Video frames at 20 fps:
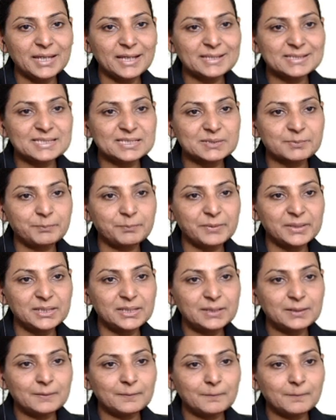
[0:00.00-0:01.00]
S
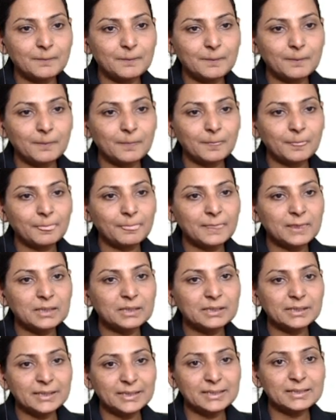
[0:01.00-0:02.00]
P
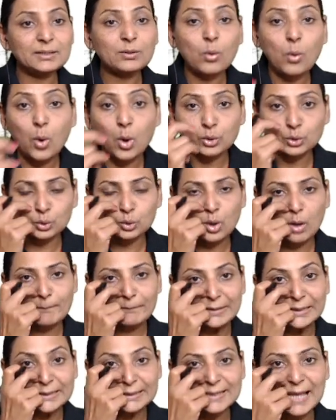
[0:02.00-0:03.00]
in
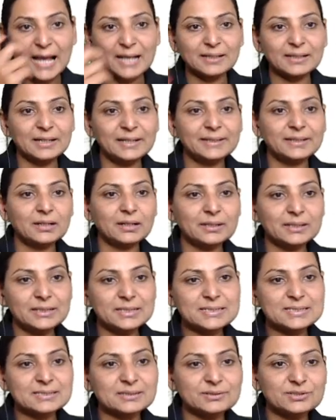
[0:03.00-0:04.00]
autonomic ganglia
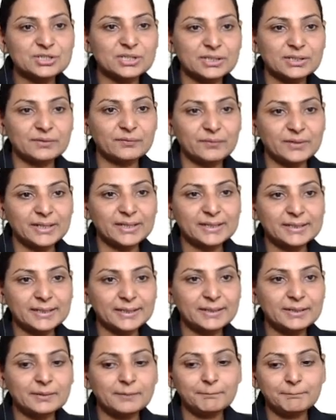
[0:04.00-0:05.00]
is
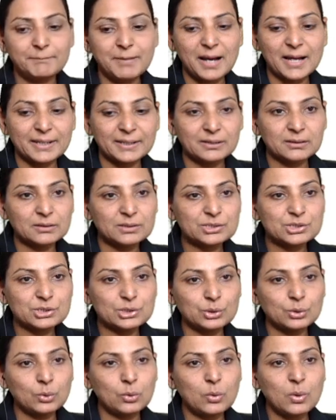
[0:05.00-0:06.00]
generated by a
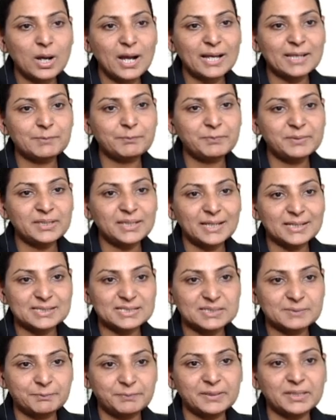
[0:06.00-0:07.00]
slow I P
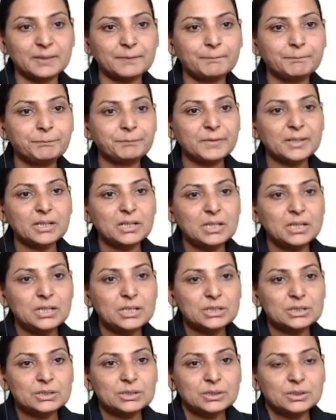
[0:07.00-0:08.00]
S P.
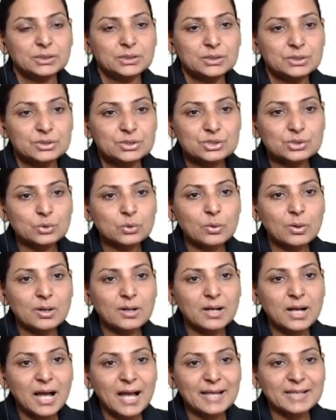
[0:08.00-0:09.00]
So
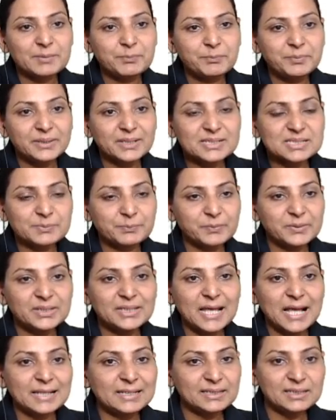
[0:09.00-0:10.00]
I P S P
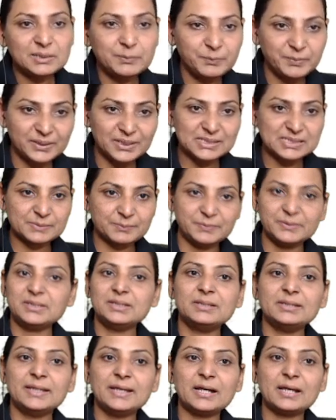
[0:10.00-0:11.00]
and E P S P,
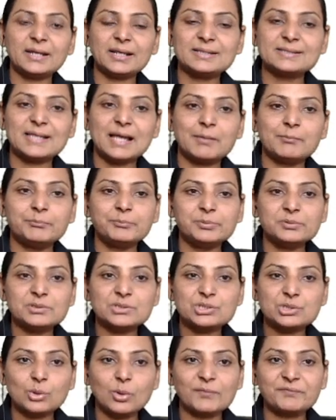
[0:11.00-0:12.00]
they are
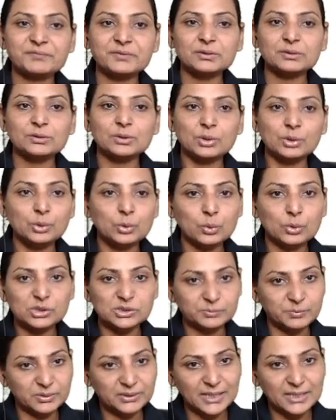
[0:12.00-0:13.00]
examples of the
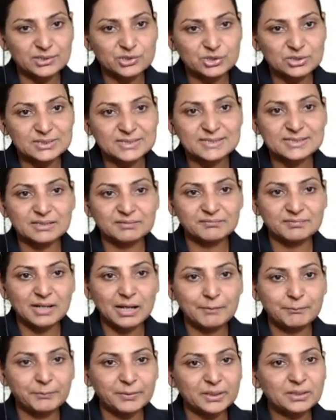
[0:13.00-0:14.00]
local potentials
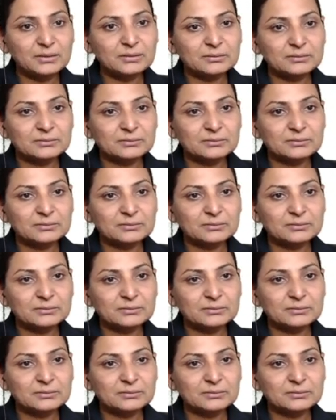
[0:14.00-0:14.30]
developing,